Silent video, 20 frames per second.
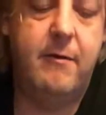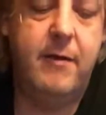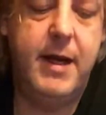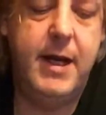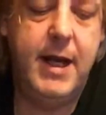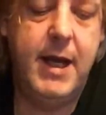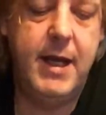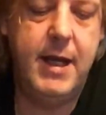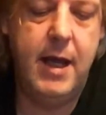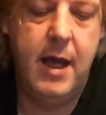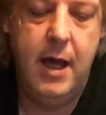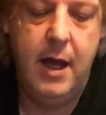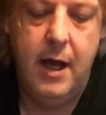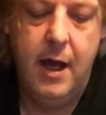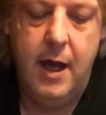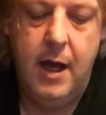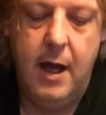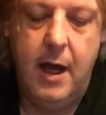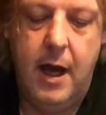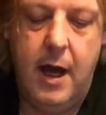reading.
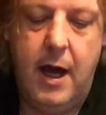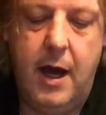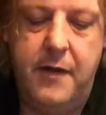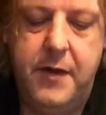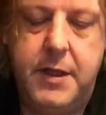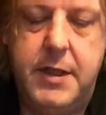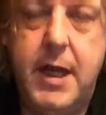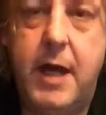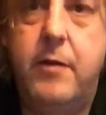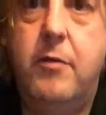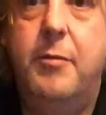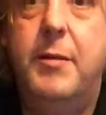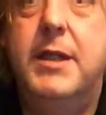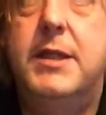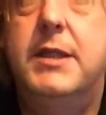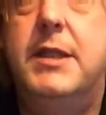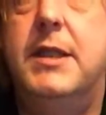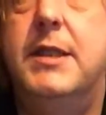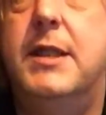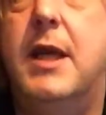The channel
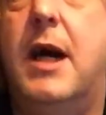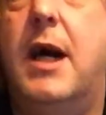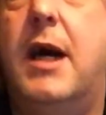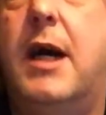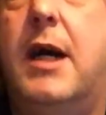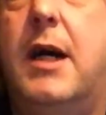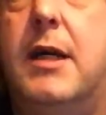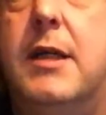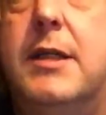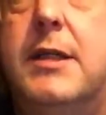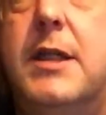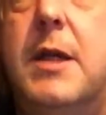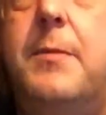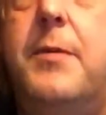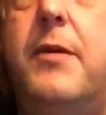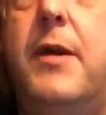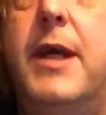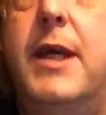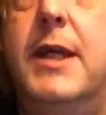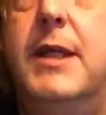messages are
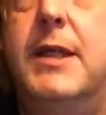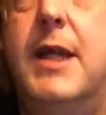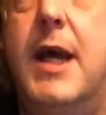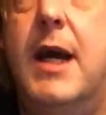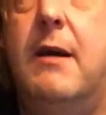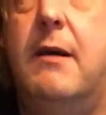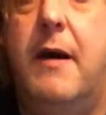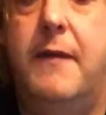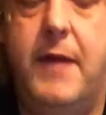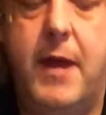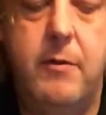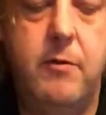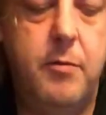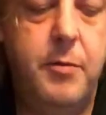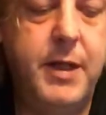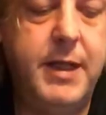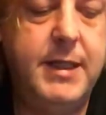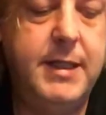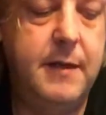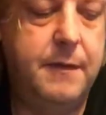separated now and they will
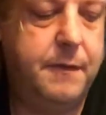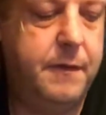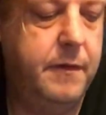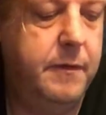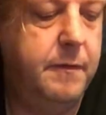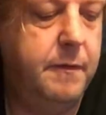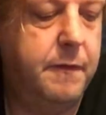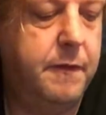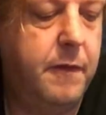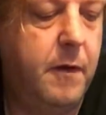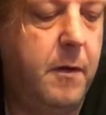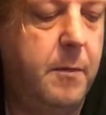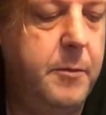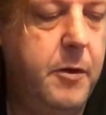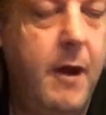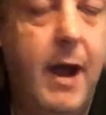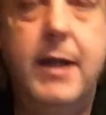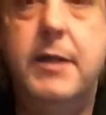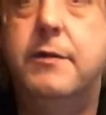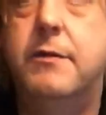be different from
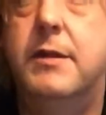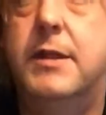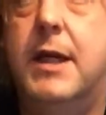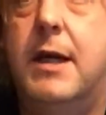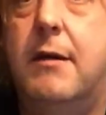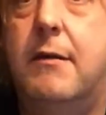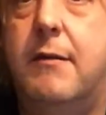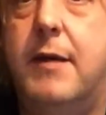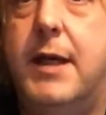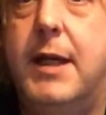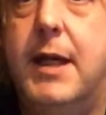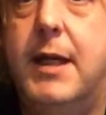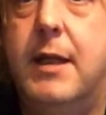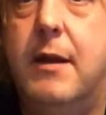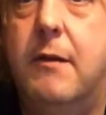your actual tarot reading.